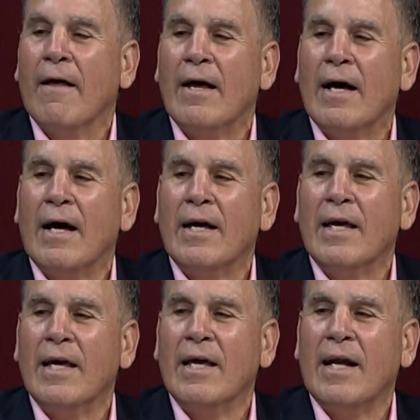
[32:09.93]

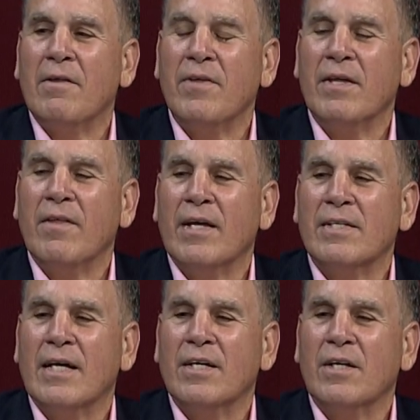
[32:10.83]
And I think that
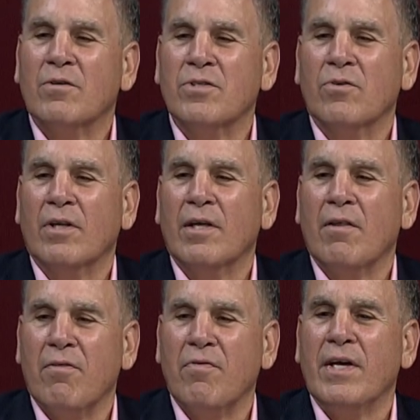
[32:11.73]
certainly the
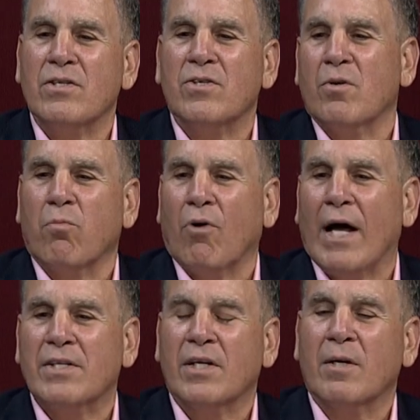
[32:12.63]
things that are
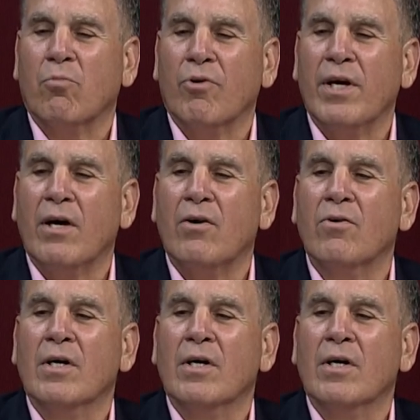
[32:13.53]
brought to Cabrillo,